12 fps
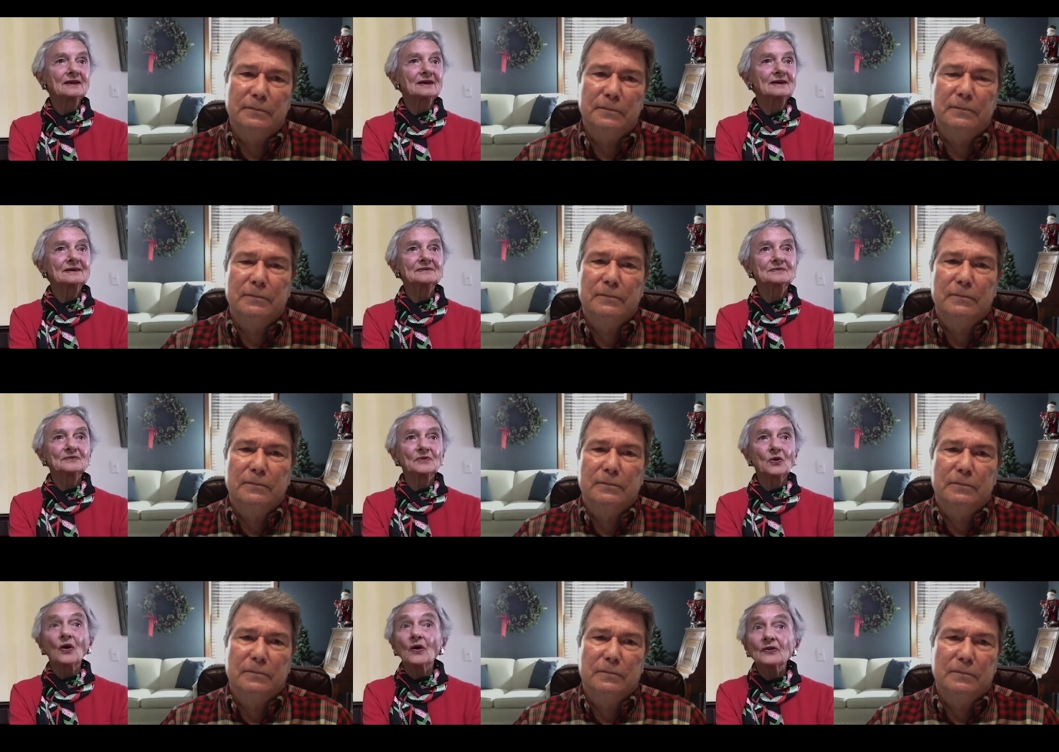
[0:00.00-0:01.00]
Speaker 1: um,
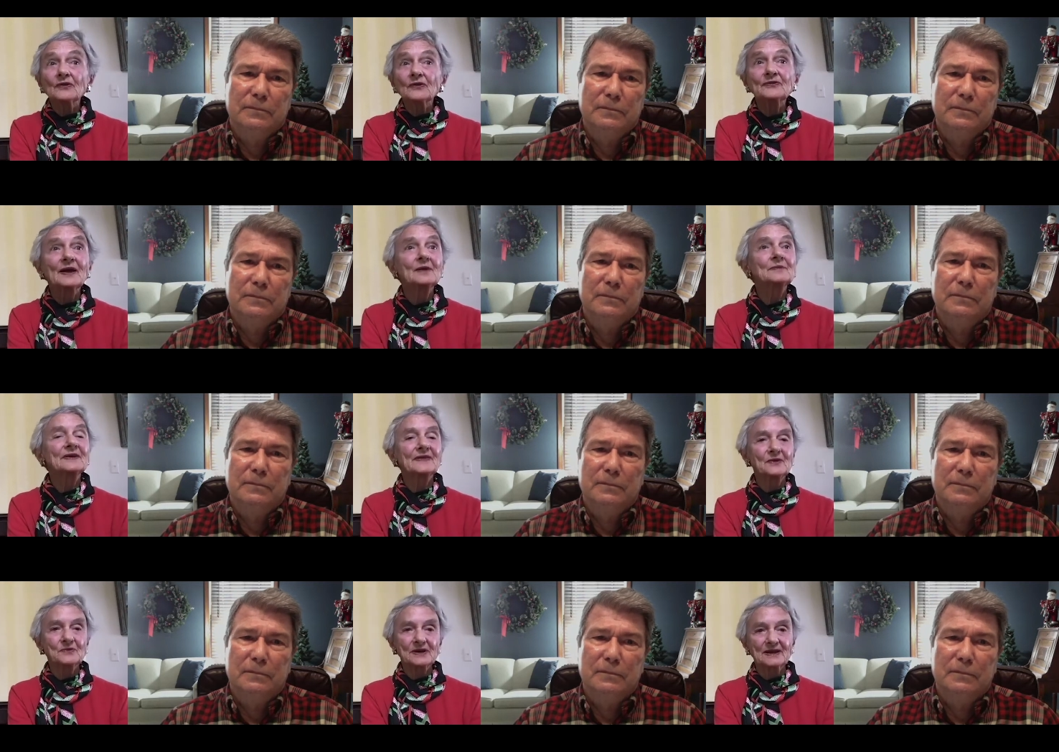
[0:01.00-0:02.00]
all the family
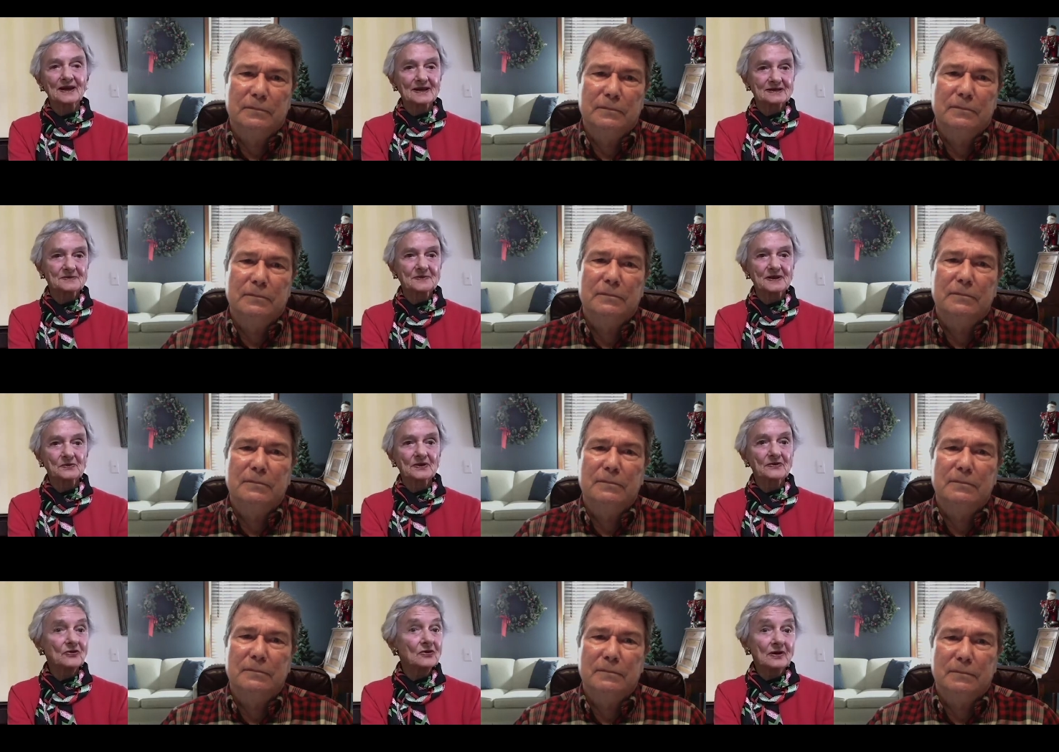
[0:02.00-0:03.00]
that we'd like to be with,
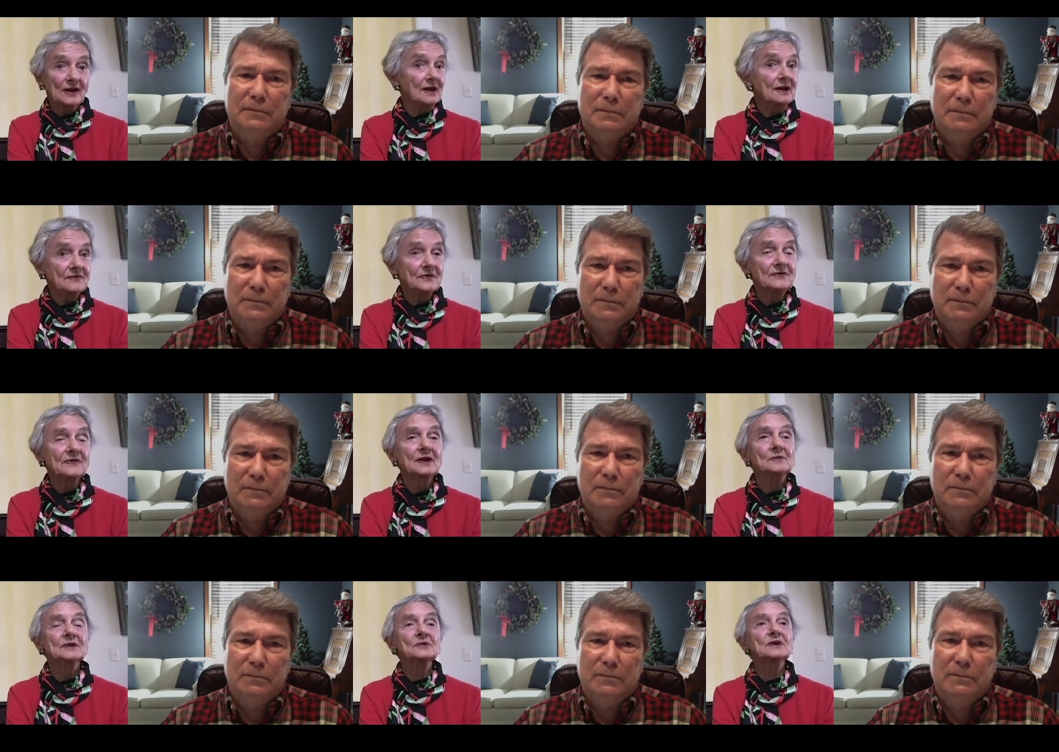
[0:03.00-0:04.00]
or any of the
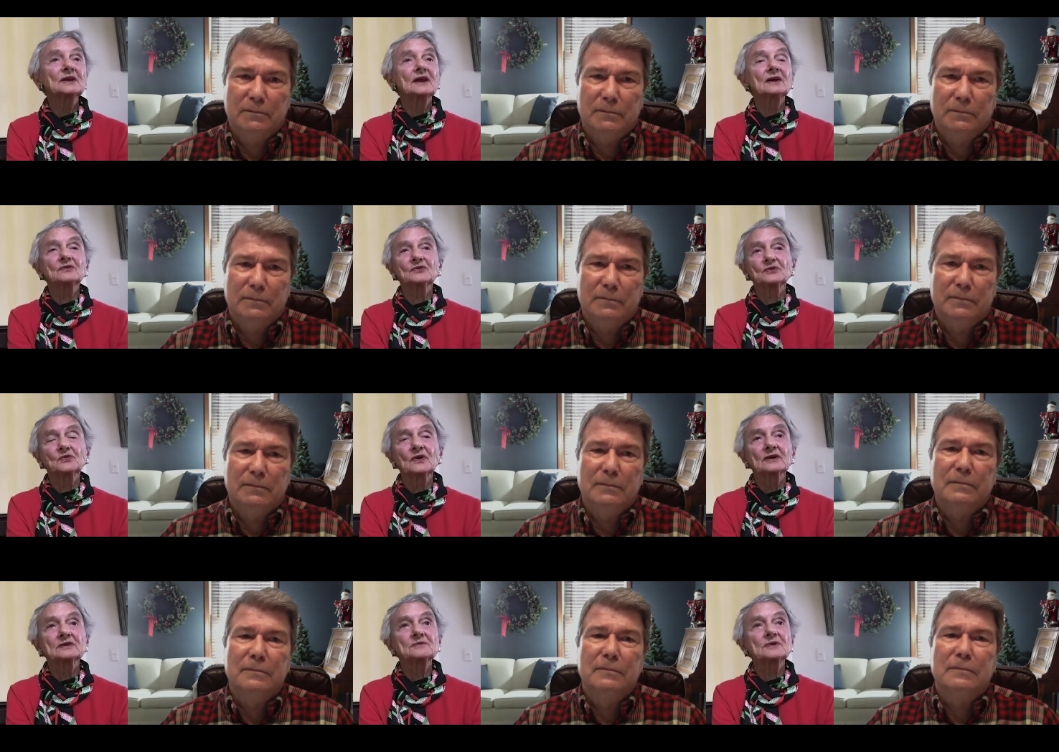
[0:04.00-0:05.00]
family we love, would
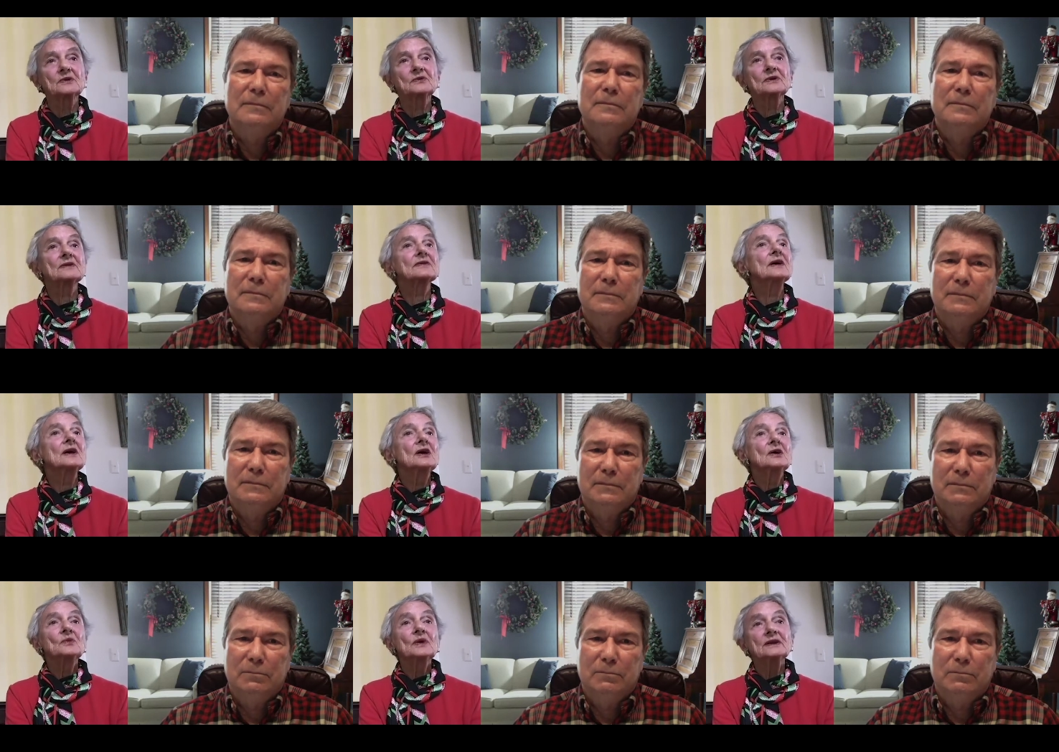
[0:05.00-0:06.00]
want to be with.
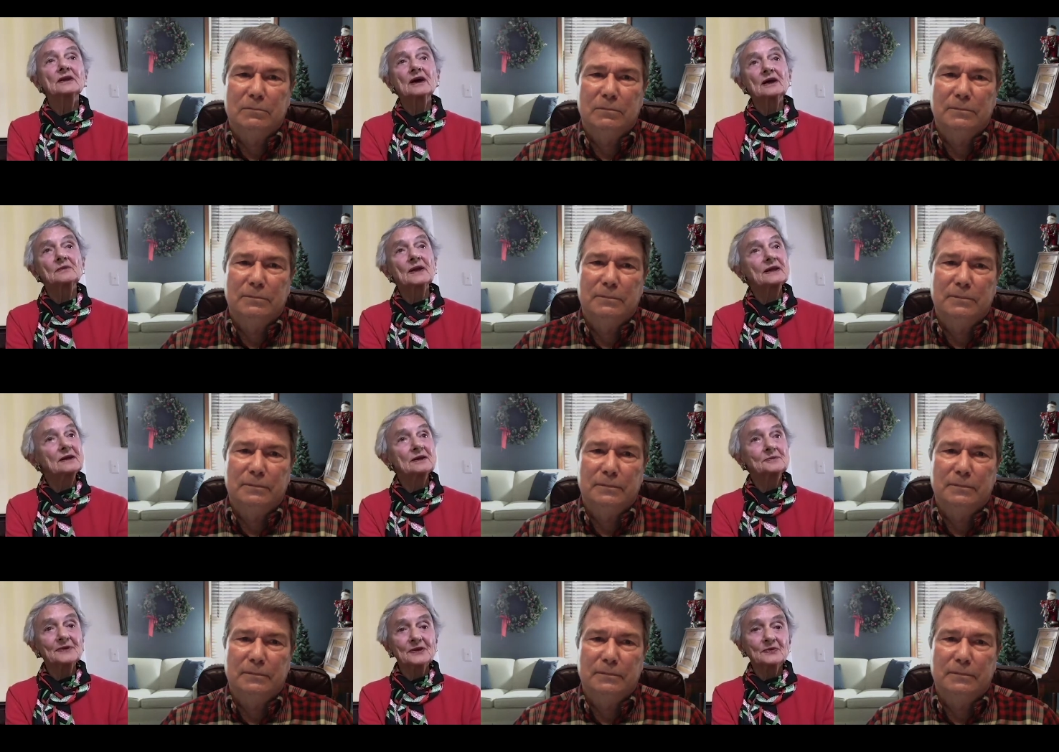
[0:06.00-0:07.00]
We not, may not
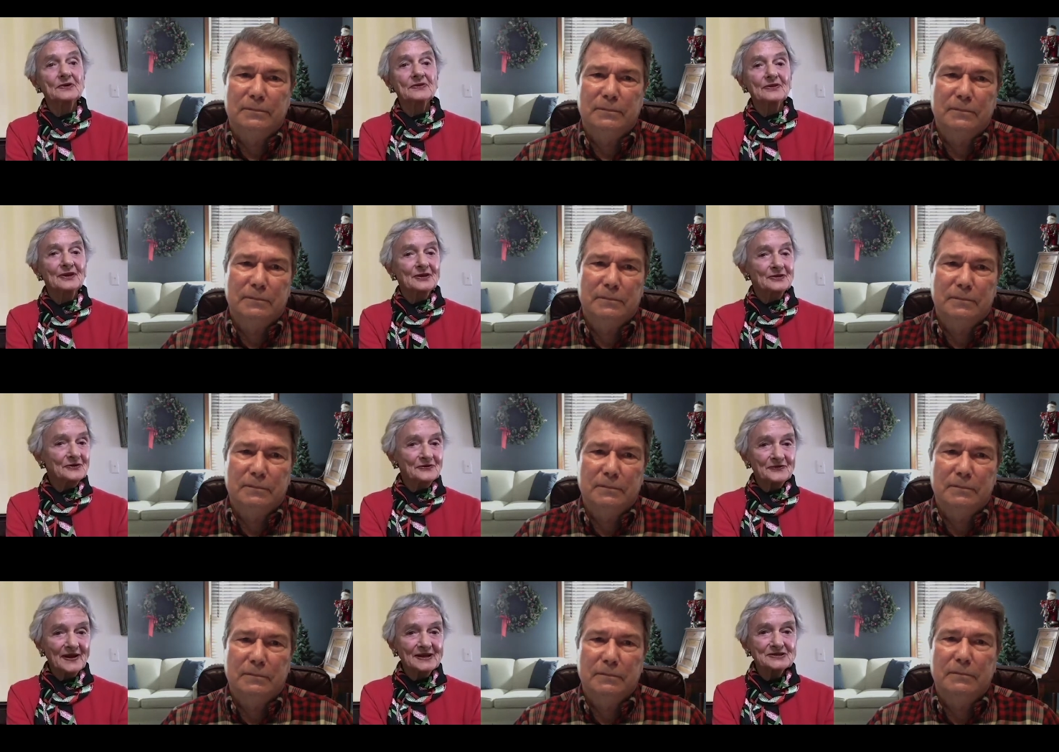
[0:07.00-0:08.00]
be with the
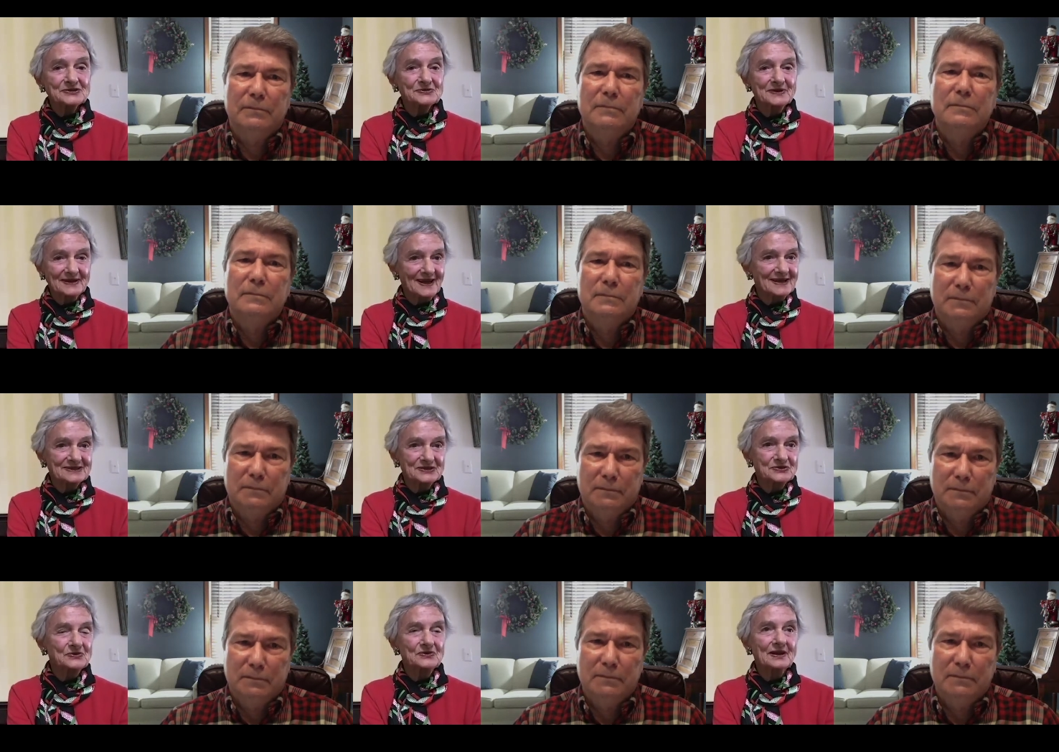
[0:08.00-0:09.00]
friends we'd like
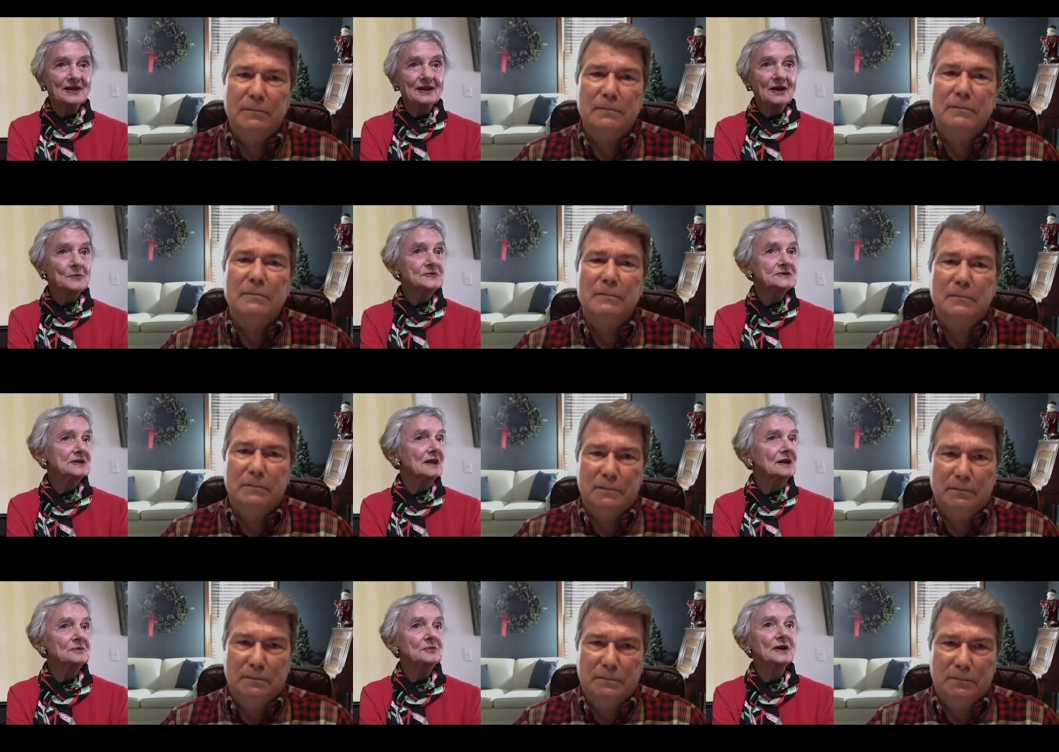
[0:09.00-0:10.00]
to help
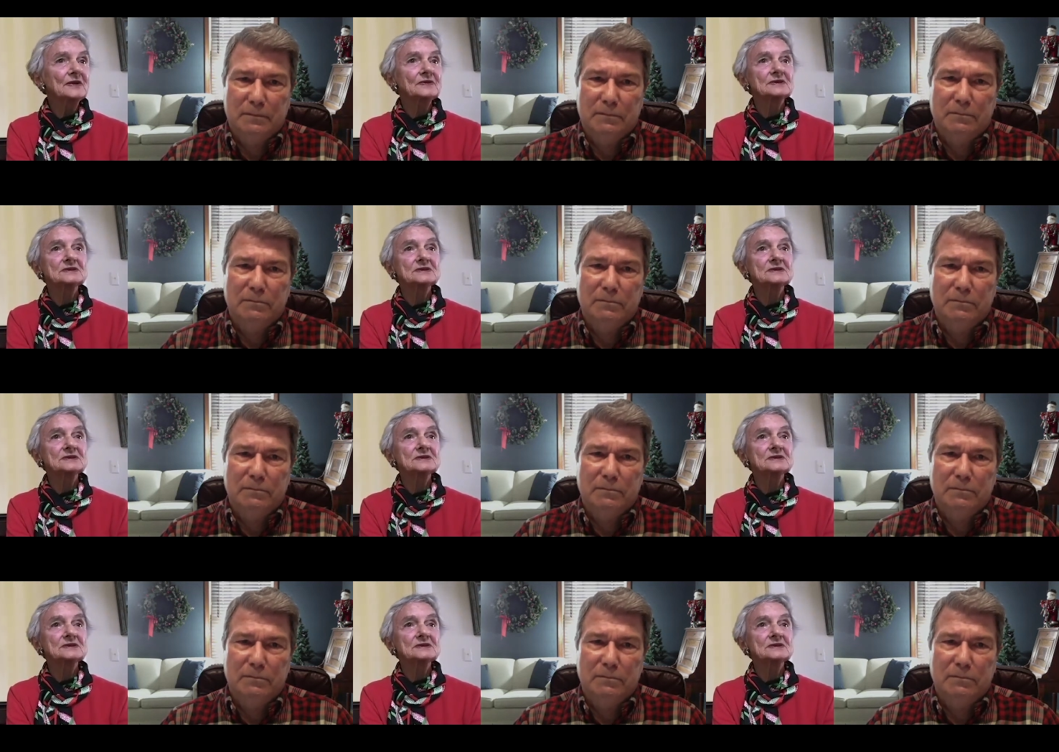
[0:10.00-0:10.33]
celebrate the